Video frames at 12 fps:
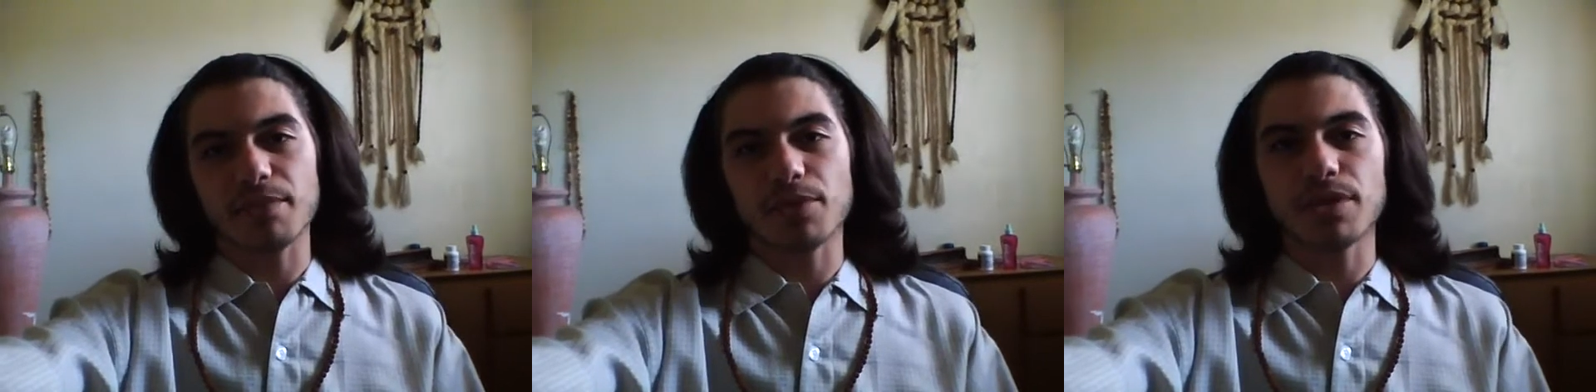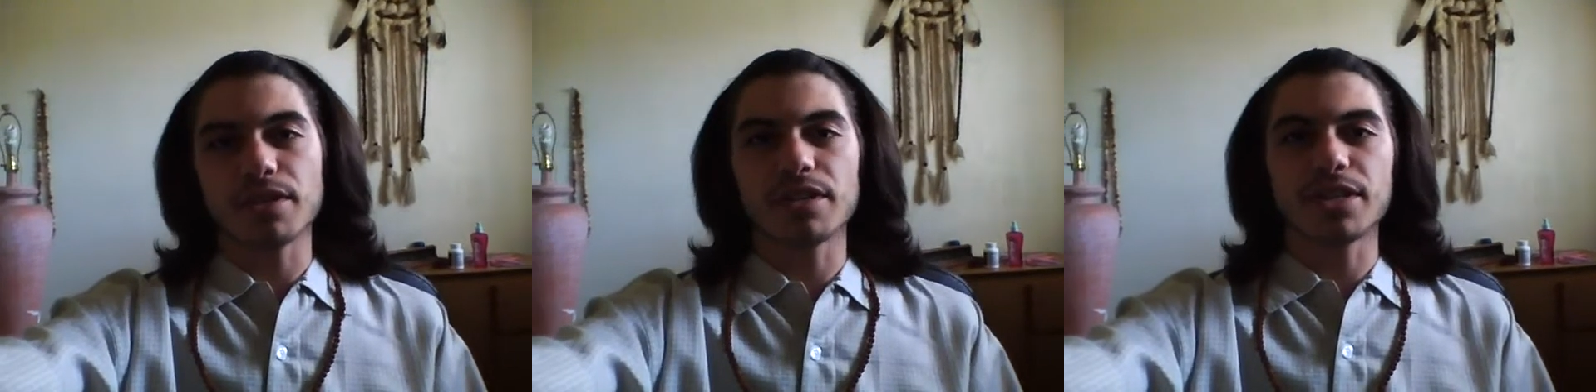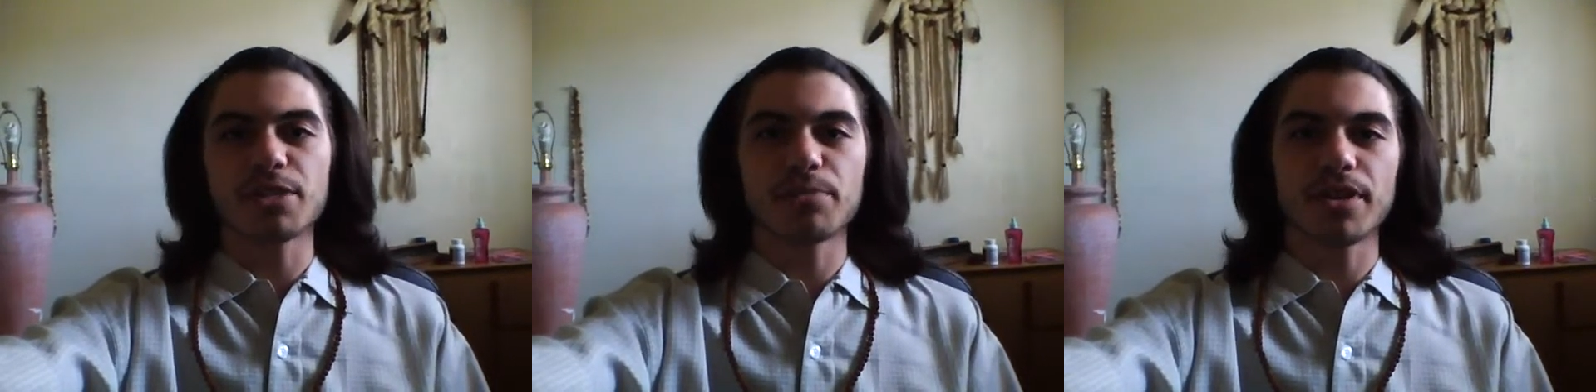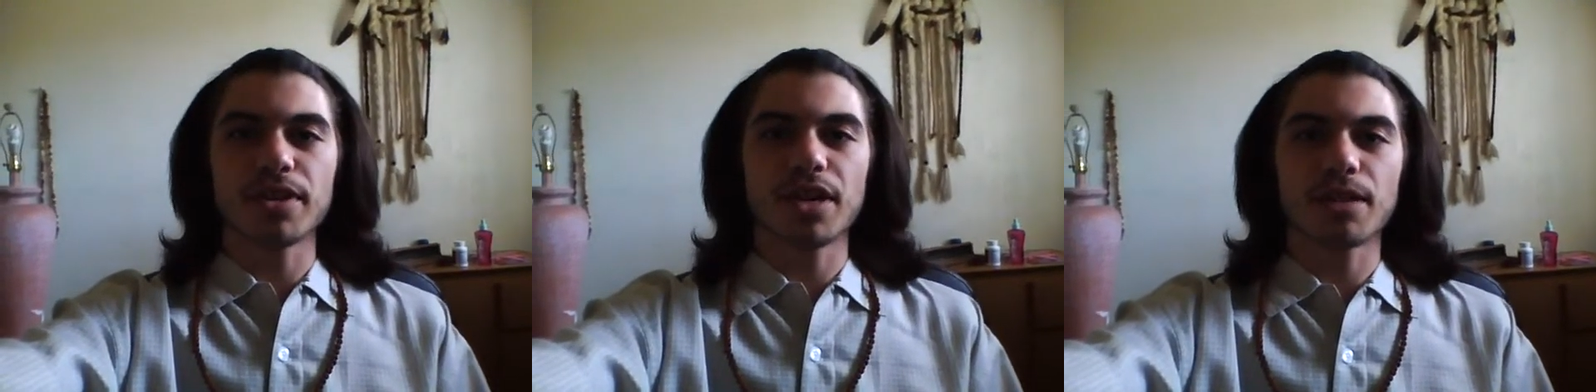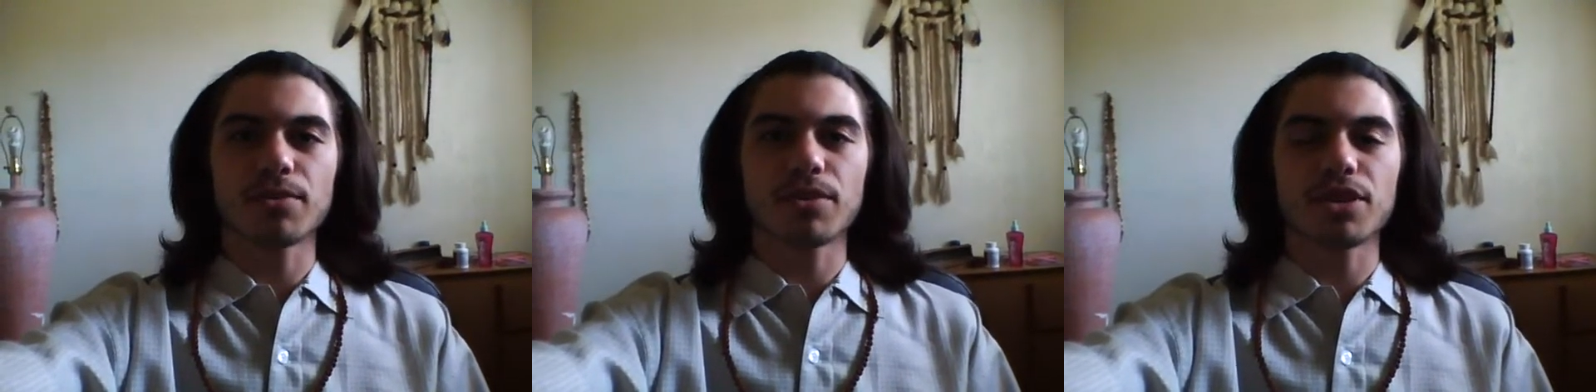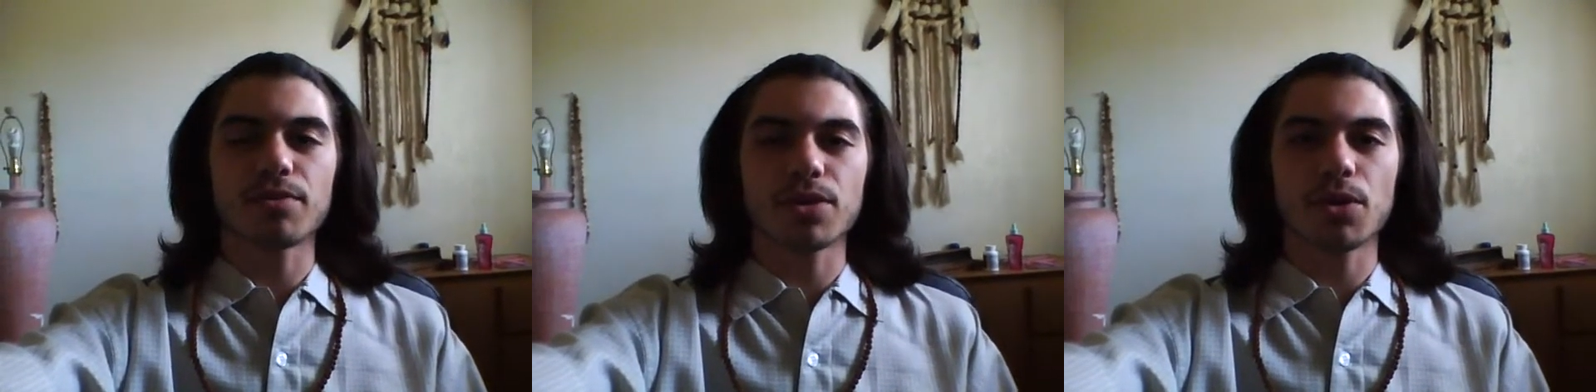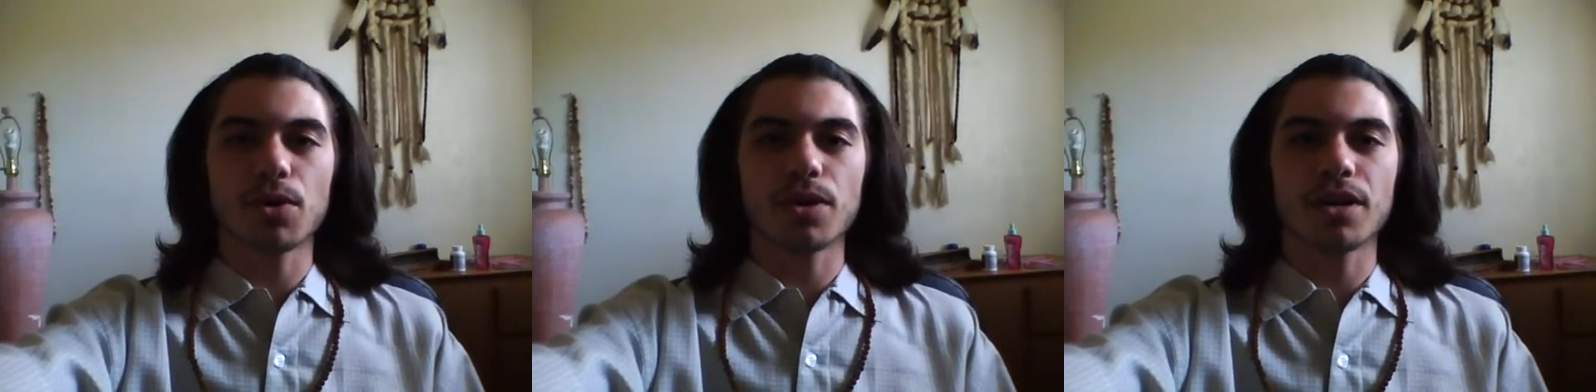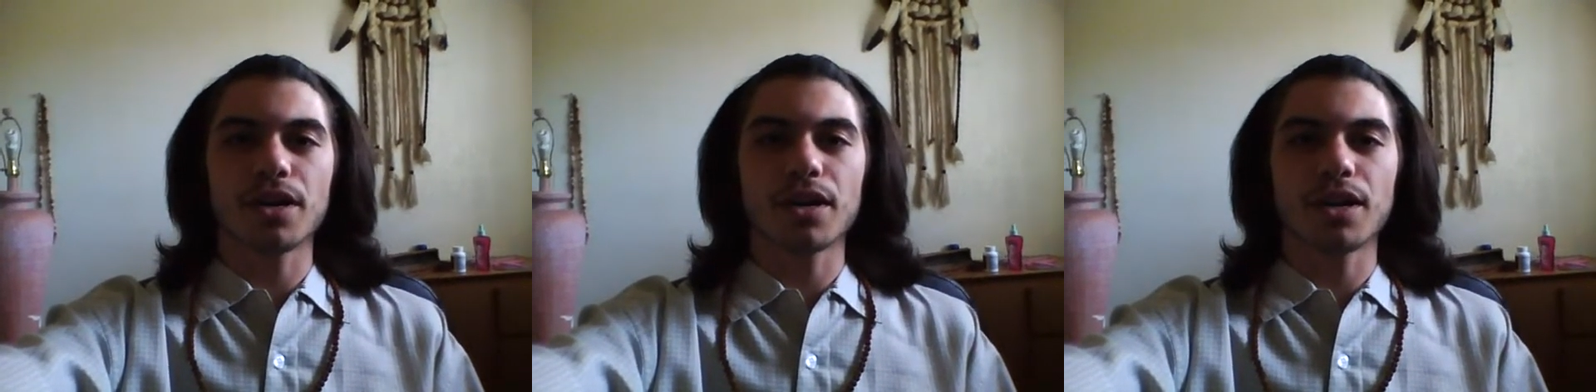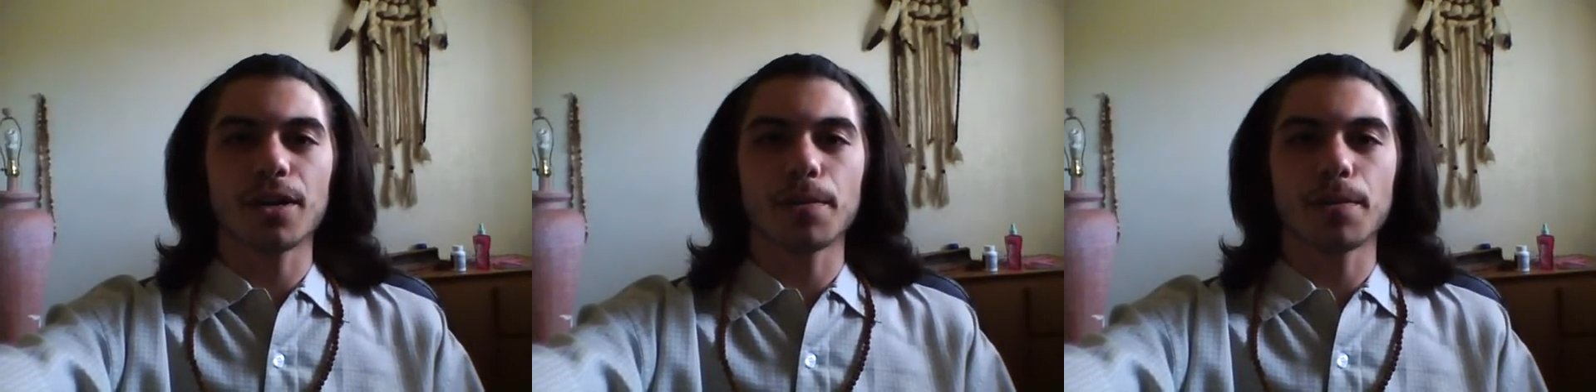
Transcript: I'm going to record